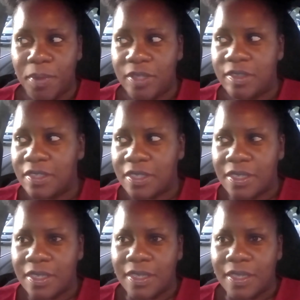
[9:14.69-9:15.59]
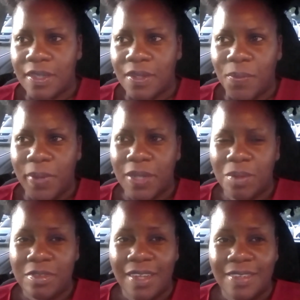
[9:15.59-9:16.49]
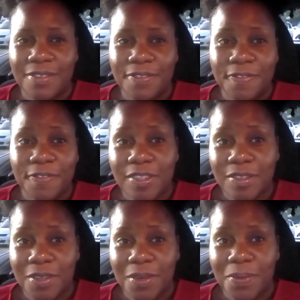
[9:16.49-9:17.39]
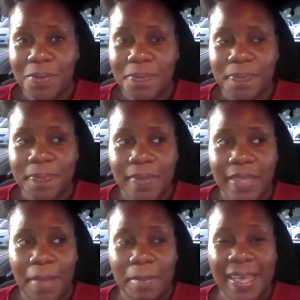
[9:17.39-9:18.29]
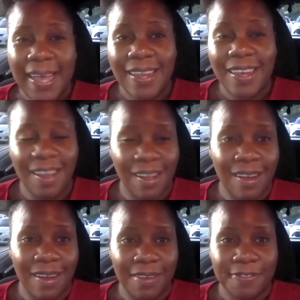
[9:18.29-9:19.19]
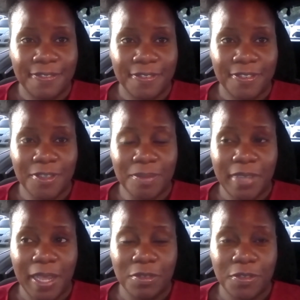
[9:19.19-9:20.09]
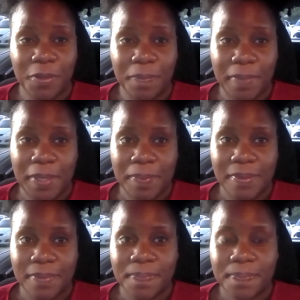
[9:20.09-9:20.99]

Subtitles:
But when it comes down to friends now, I'm a kind of lock off sometimes to some people,